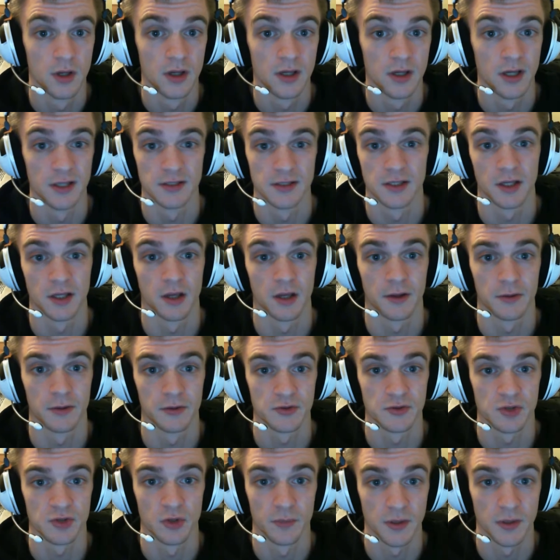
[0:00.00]
as like a close
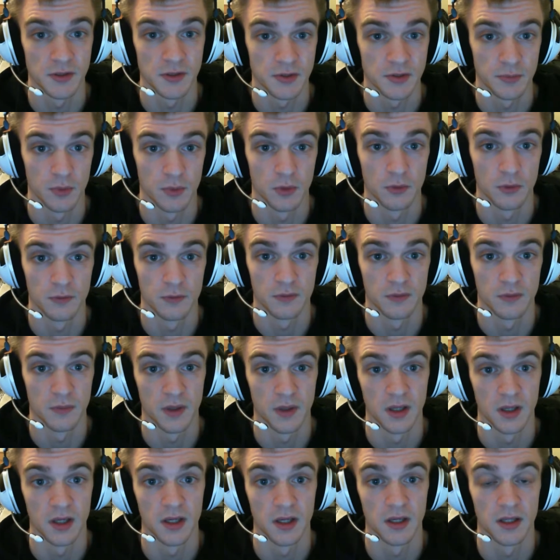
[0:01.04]
combat support for
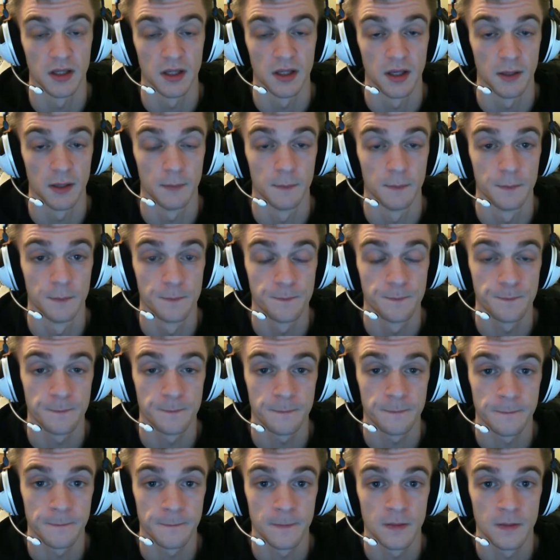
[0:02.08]

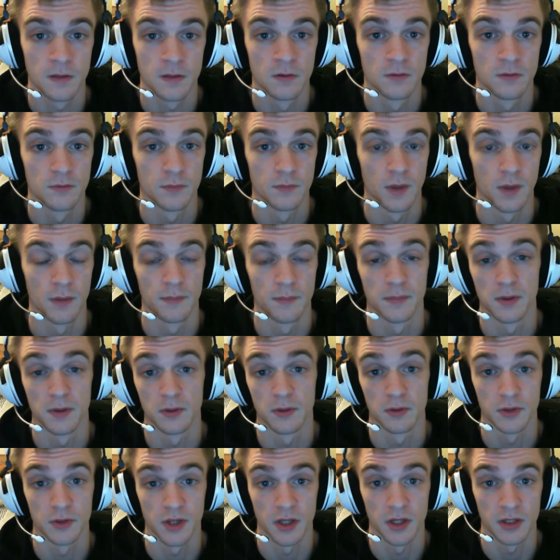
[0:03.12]
my Imperial
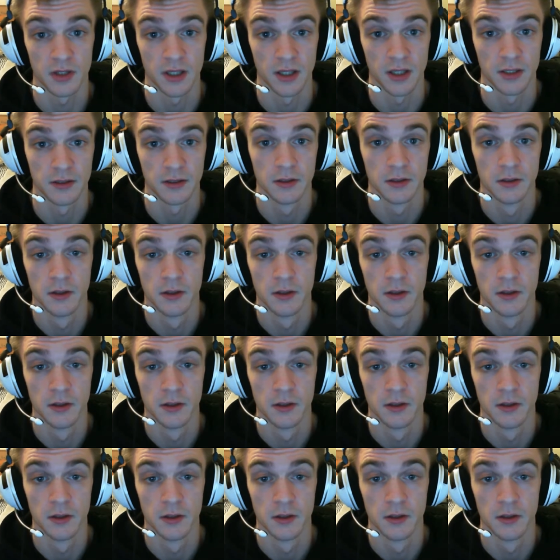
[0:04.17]
Guard line.